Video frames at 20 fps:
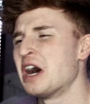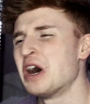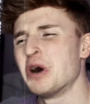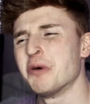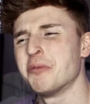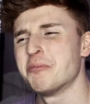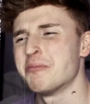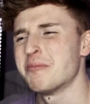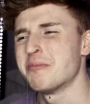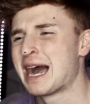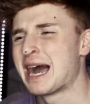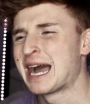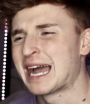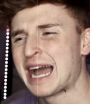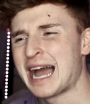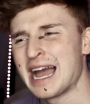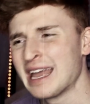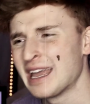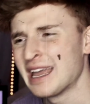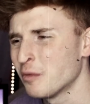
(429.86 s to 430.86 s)
Oh my,
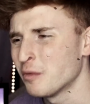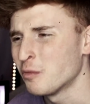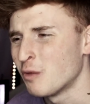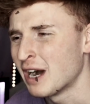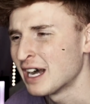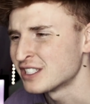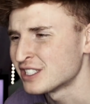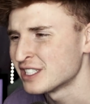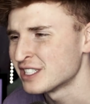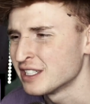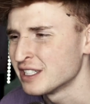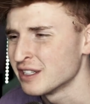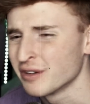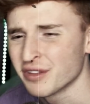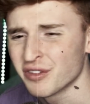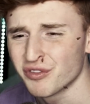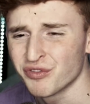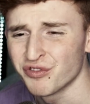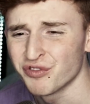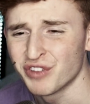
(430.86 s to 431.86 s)
I ain't watching your other